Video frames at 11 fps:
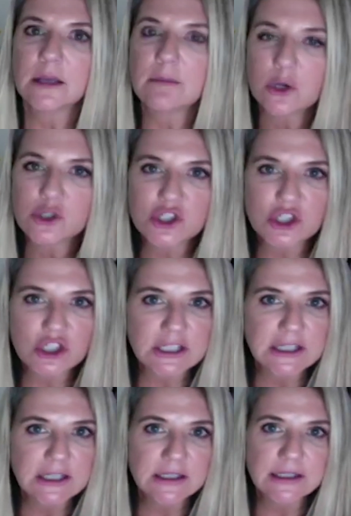
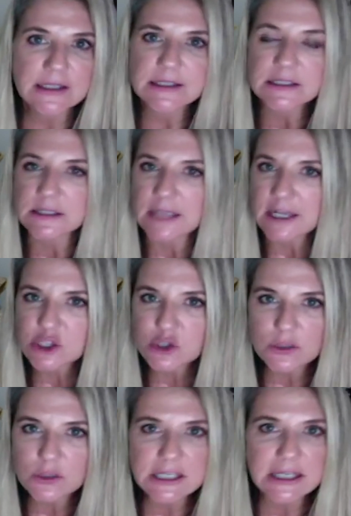emotionally,
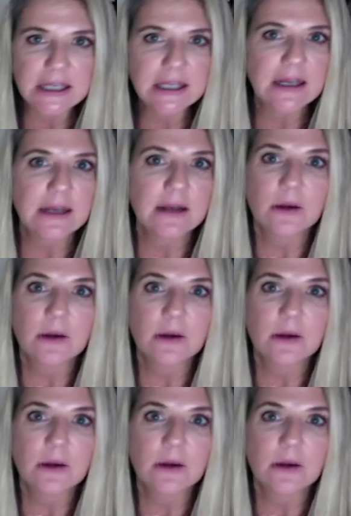intellectually,